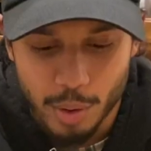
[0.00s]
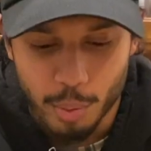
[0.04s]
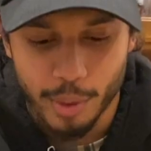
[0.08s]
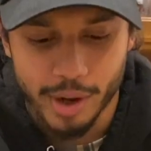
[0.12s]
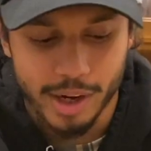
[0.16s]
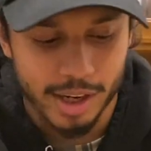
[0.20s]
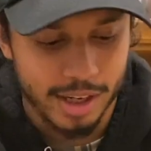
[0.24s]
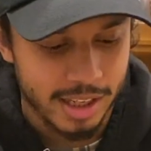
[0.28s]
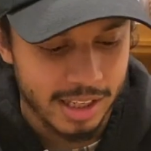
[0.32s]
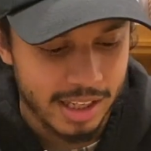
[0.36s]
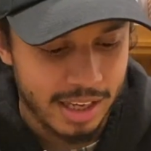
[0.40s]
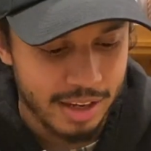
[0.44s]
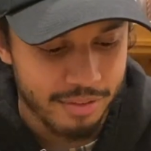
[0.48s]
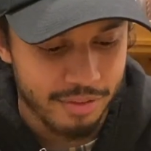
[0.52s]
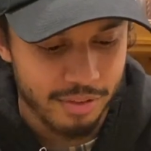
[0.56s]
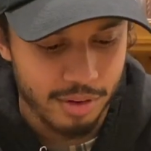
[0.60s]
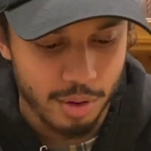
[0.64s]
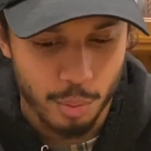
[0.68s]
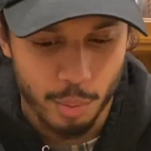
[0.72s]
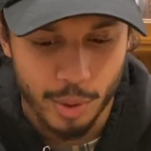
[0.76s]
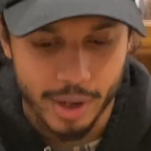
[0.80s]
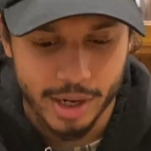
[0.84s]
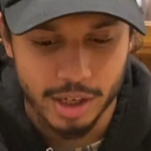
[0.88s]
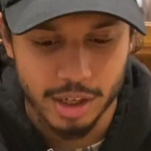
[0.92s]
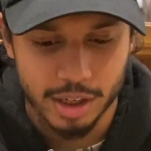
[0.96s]
We're gonna
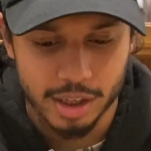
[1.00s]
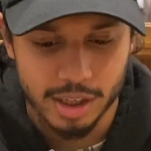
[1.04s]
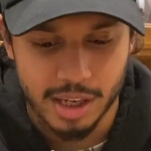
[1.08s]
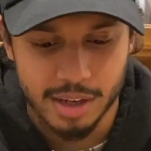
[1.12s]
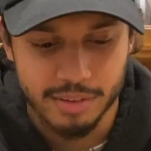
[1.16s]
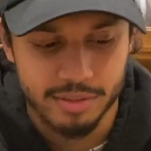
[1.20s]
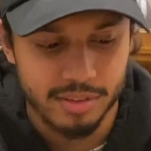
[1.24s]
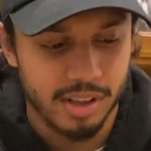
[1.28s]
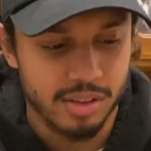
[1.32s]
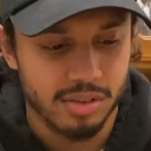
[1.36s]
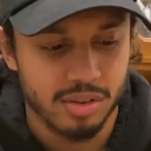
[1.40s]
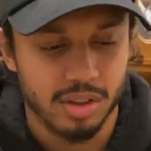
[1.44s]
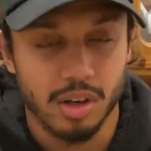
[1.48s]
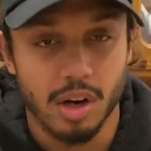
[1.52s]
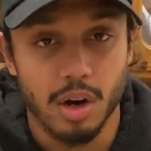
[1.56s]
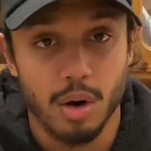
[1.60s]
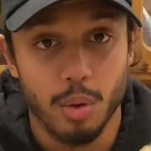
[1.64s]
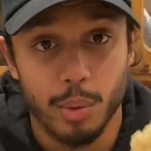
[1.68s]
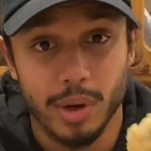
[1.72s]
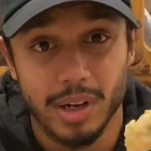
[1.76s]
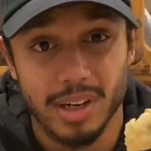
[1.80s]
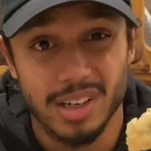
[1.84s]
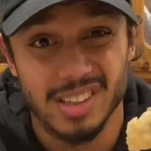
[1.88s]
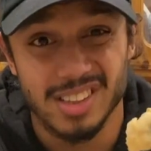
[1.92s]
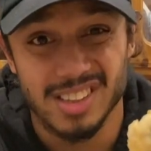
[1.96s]
give this a go.
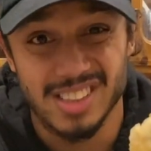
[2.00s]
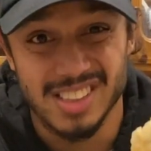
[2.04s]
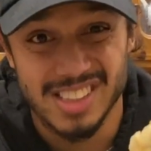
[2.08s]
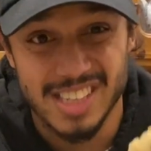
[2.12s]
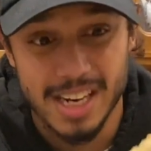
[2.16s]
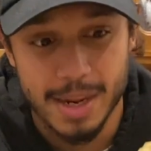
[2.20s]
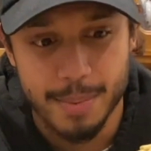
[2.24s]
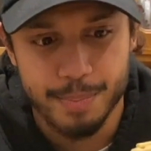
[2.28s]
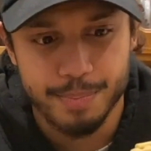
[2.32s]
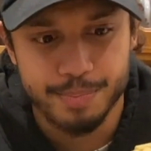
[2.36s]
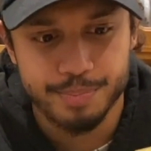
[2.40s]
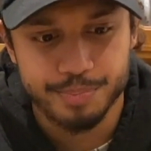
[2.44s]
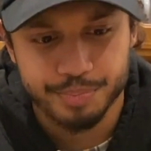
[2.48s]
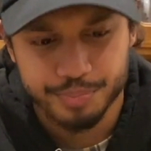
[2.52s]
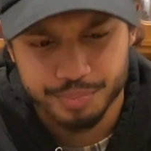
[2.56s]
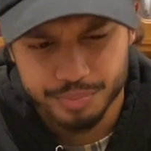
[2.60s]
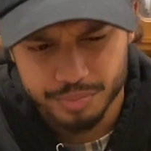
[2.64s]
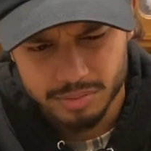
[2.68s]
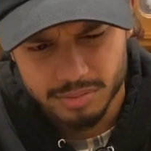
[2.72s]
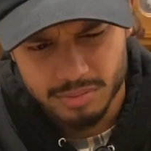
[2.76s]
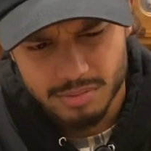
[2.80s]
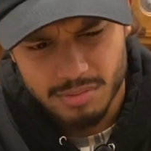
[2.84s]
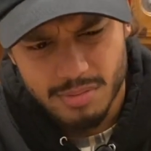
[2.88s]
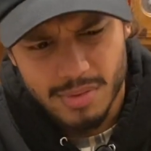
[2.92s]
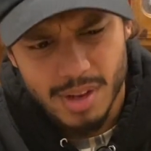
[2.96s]
We're gonna dip
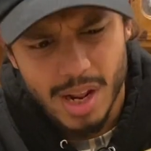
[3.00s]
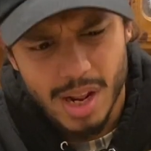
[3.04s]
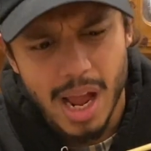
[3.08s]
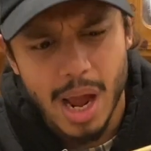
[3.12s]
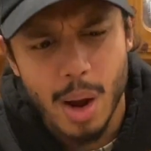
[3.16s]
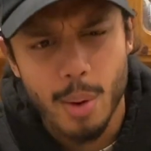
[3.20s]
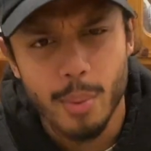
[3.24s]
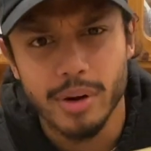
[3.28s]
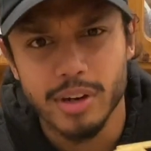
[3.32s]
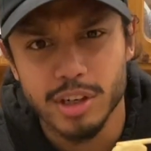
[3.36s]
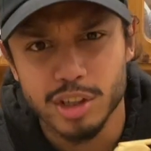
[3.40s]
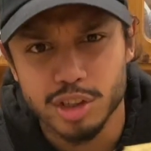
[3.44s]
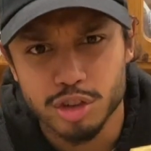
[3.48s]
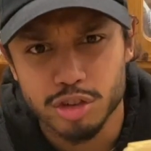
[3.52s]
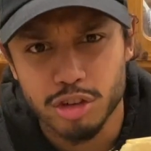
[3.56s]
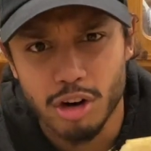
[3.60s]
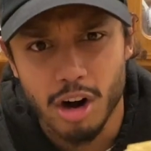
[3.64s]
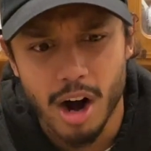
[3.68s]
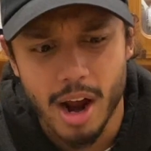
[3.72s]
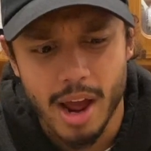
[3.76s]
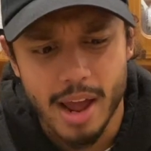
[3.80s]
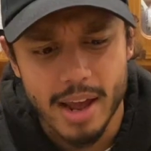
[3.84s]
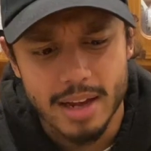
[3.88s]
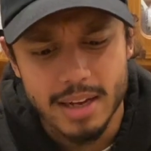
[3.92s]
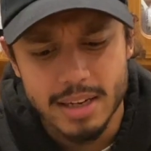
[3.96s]
and we're gonna
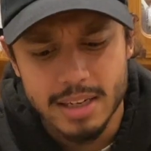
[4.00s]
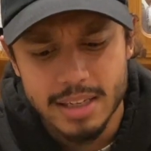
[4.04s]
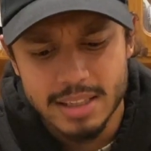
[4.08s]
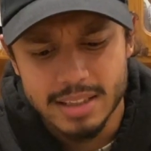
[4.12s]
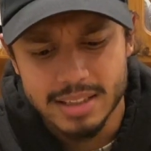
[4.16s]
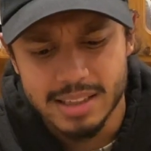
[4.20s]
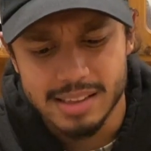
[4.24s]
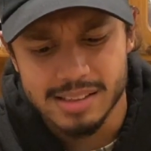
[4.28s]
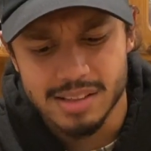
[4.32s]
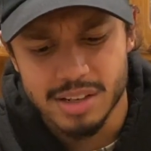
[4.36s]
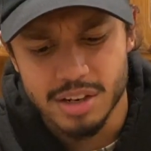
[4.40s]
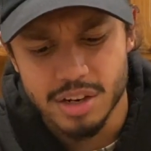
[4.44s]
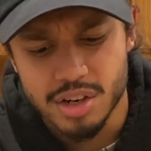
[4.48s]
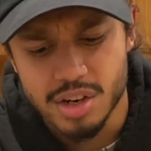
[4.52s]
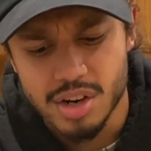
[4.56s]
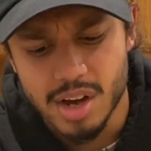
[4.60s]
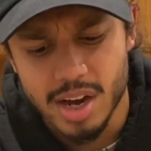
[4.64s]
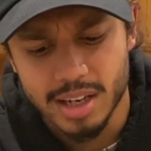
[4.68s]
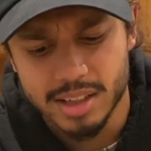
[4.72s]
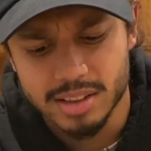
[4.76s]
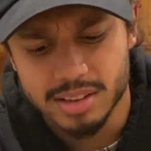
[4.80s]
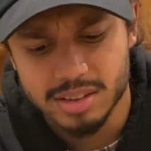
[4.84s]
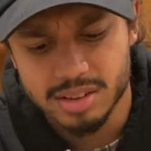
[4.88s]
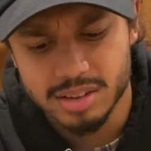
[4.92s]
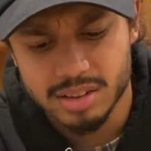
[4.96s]
try this
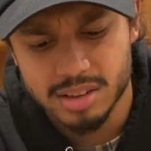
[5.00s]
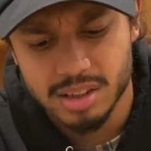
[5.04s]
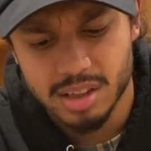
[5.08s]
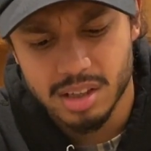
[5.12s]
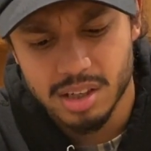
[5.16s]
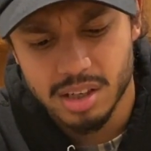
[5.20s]
nice